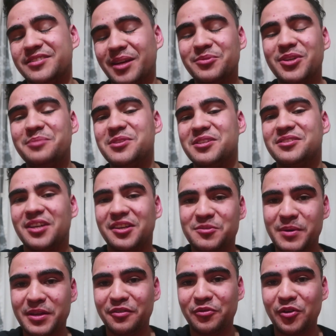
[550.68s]
Sometimes it sucks
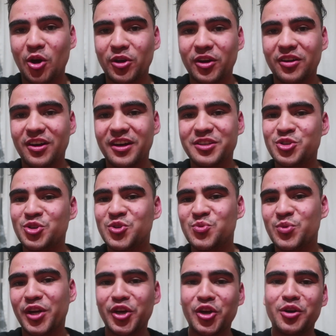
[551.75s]
being a vlogger, guys, because
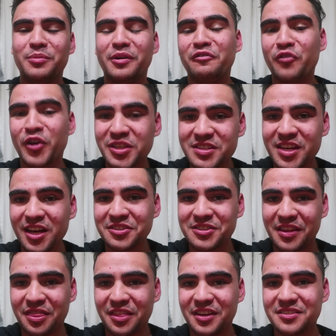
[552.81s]
when I go to my friend's
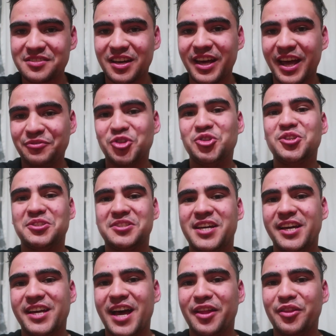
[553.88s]
house and things, I have to
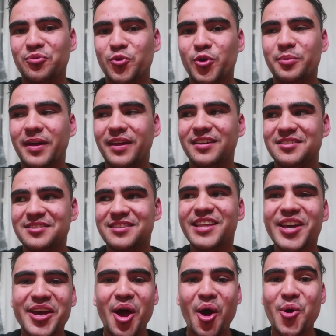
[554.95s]
dictate how the room, and it's
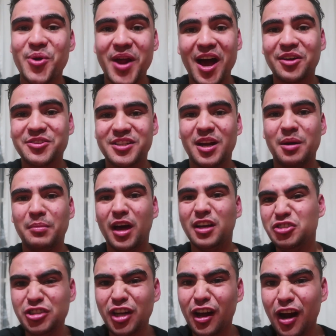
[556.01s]
their own house, and I'm
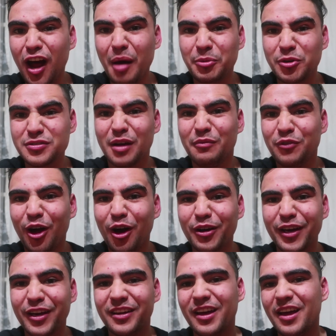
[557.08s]
like, shut up, because I'm
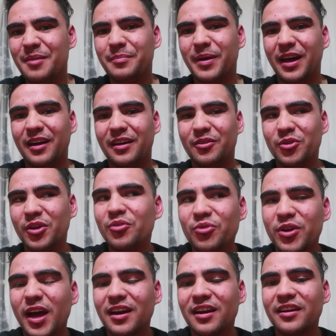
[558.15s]
vlogging! But in
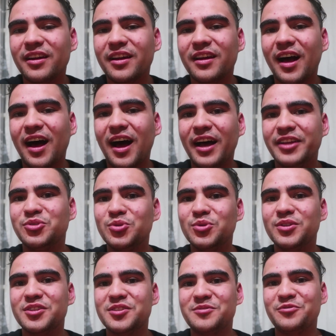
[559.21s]
reality, I
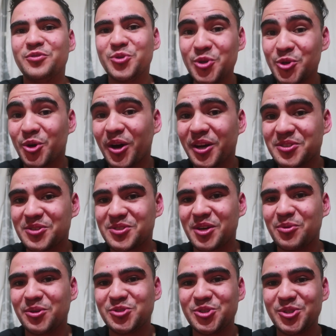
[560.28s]
do this for you guys, because I
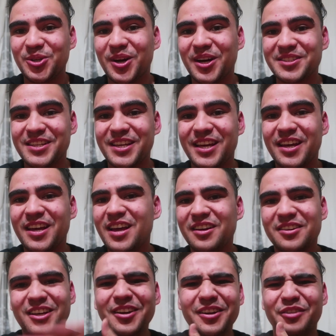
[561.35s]
want you guys to hear,
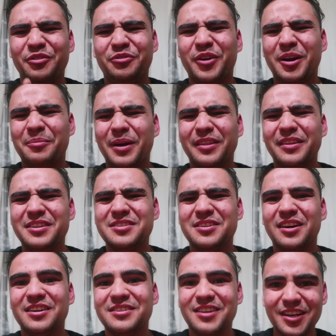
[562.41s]
because I don't give a f*** about these
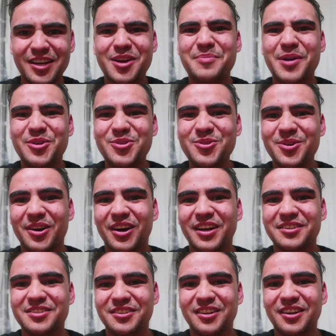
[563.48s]
guys. I care about you
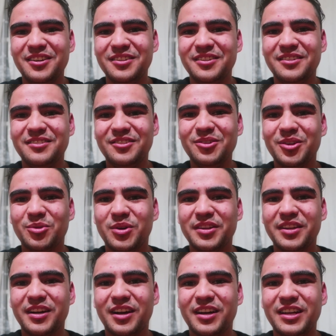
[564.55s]
guys, you know? You're the
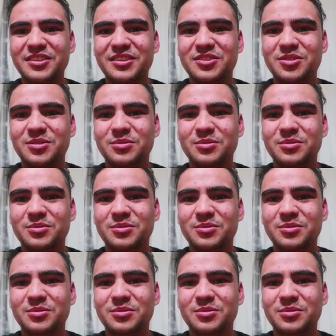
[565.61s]
one that I need.